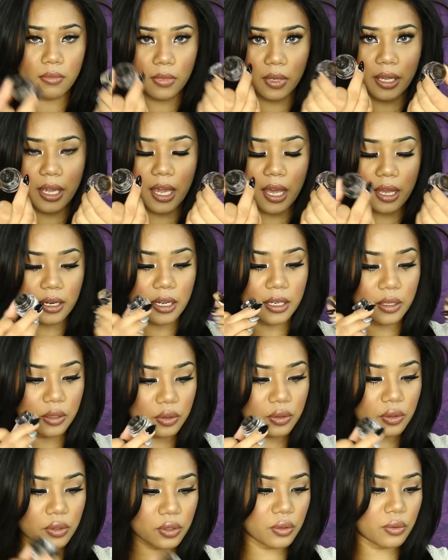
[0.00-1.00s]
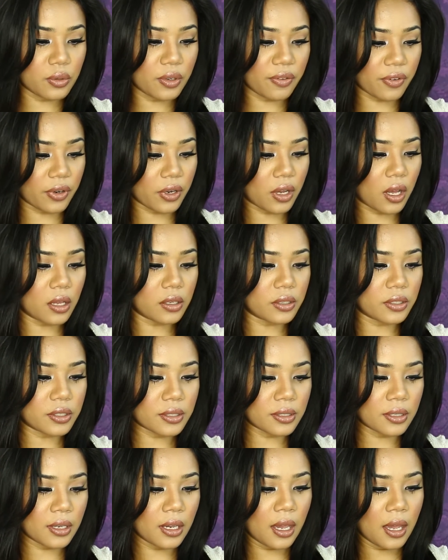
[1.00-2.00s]
Again, I use two different
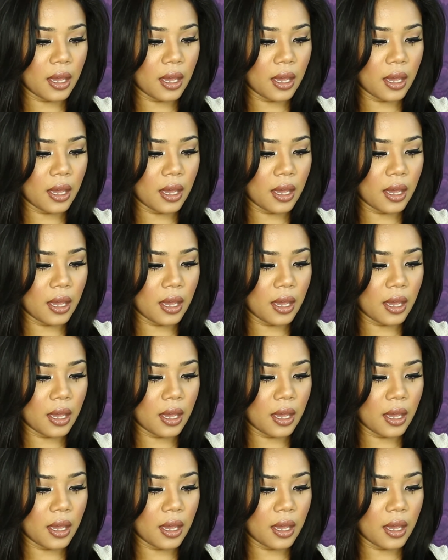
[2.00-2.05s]
colors.